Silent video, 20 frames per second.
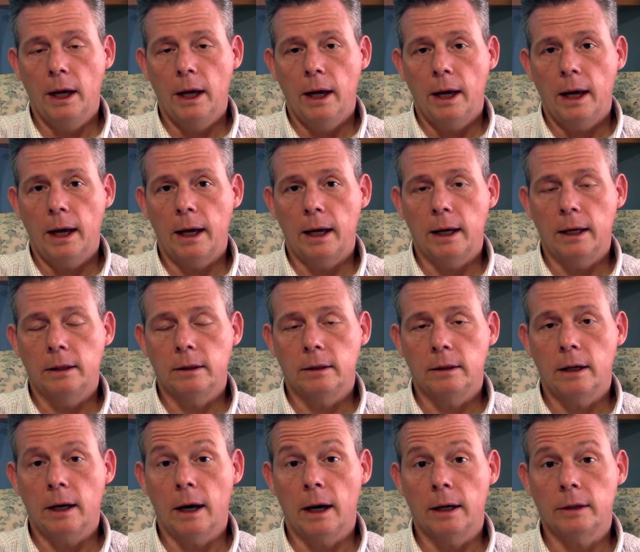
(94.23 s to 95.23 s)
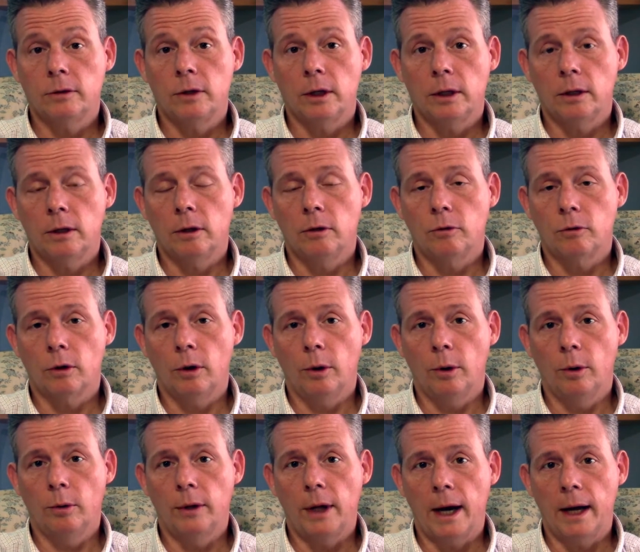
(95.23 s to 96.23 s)
And God's in
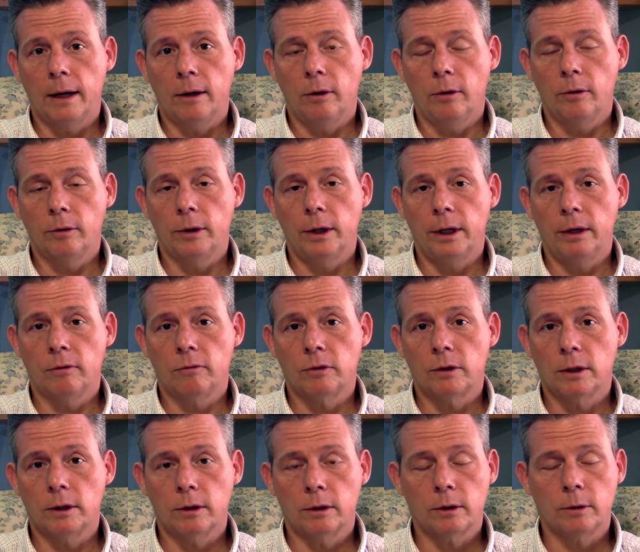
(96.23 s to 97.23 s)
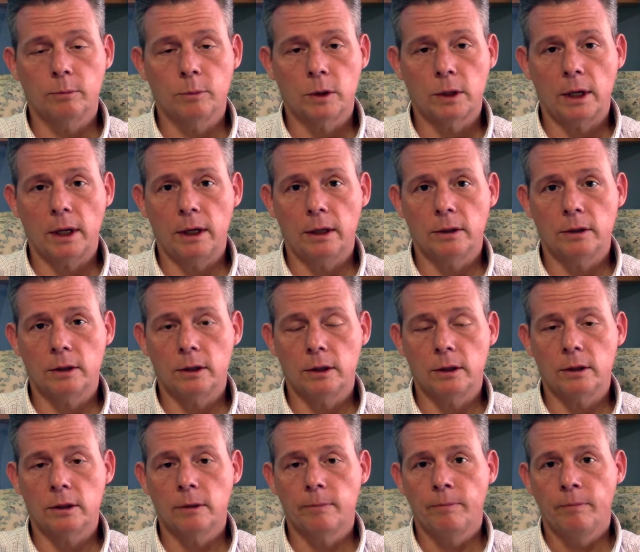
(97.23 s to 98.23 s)
control not only of
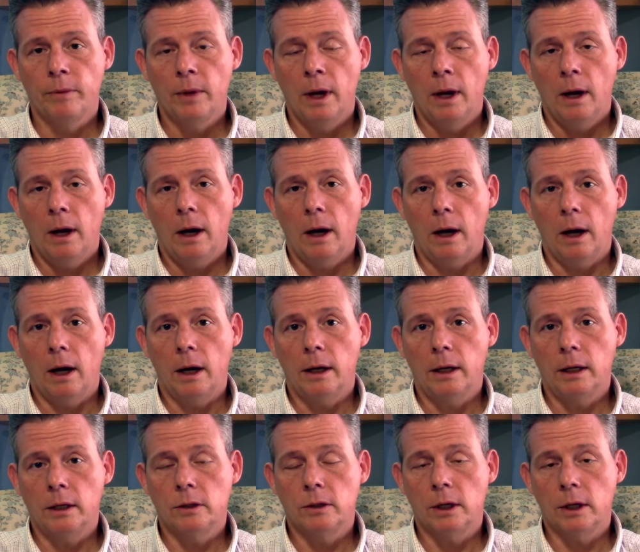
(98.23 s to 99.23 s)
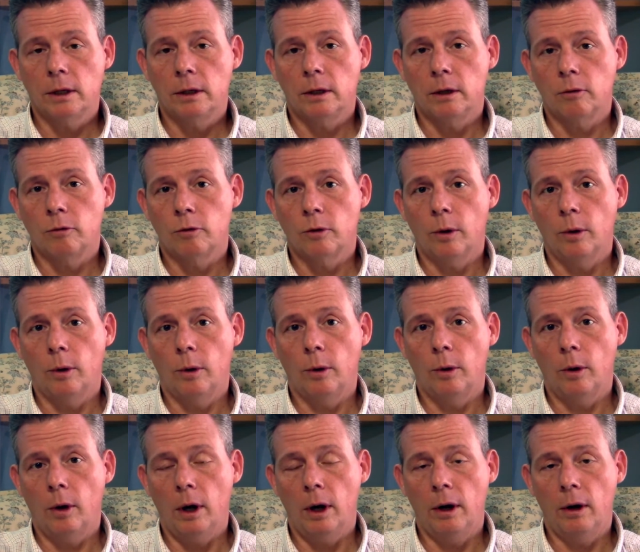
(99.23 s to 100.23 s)
circumstances, he's in
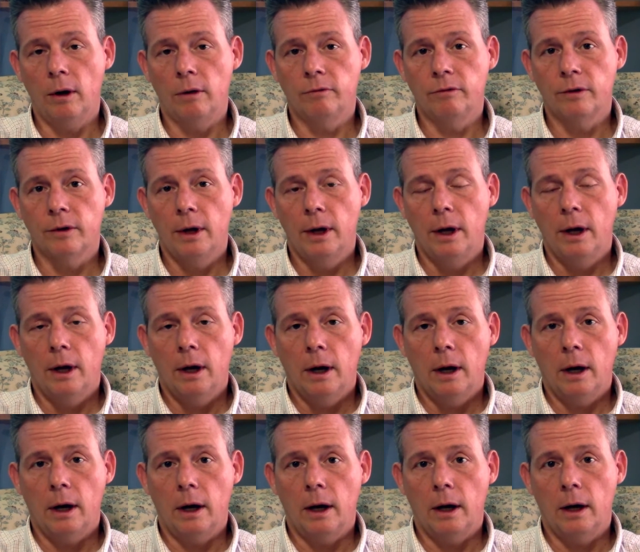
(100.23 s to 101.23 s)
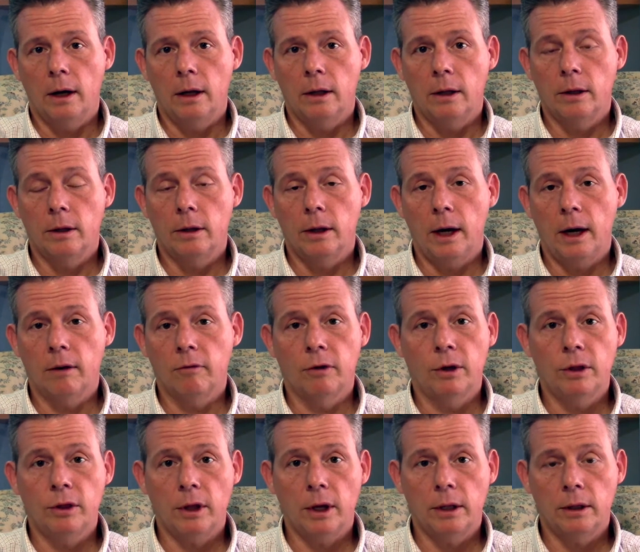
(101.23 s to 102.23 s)
control of
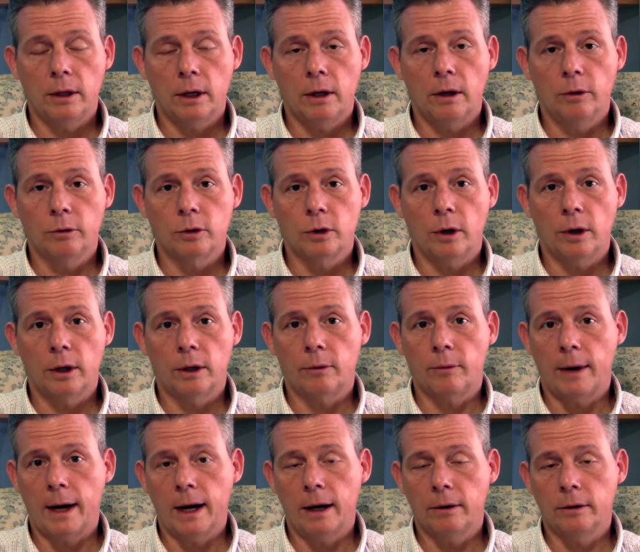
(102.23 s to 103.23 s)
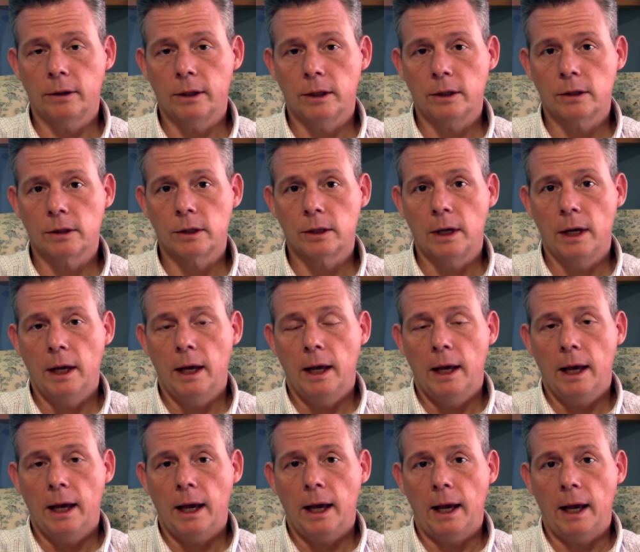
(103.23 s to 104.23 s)
everything that goes on around us.
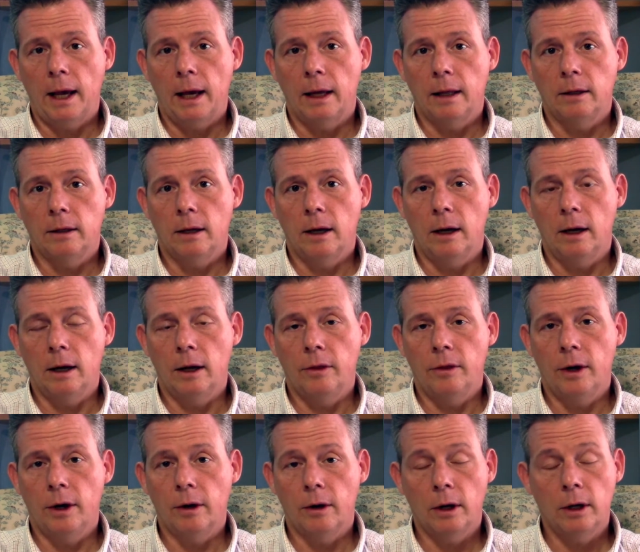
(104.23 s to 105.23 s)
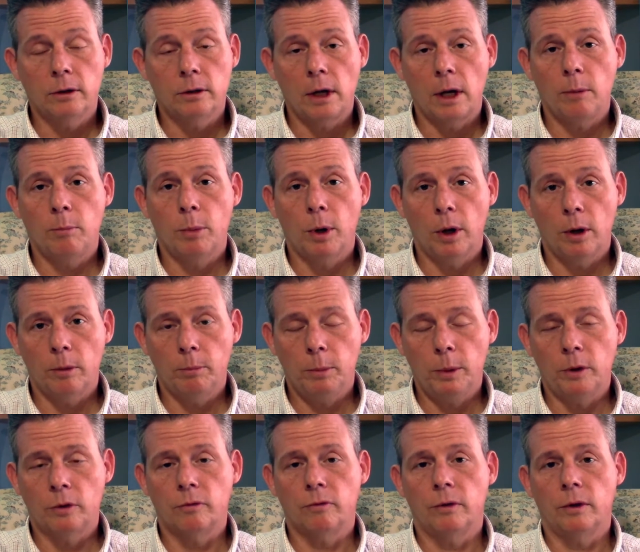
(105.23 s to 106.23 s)
And there is a
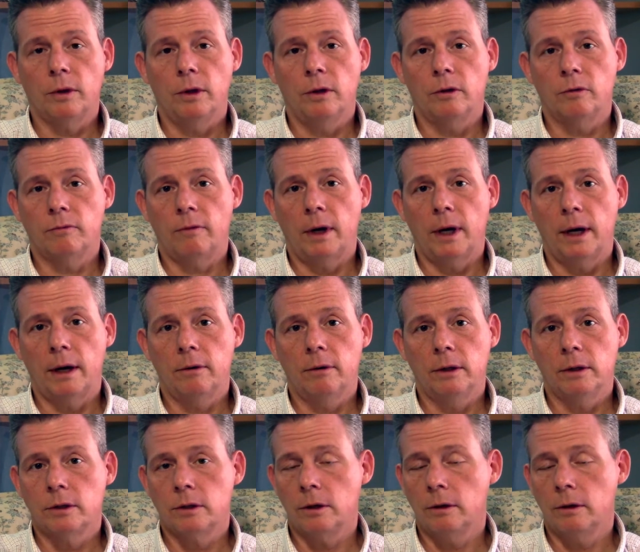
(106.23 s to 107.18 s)
purpose for this virus.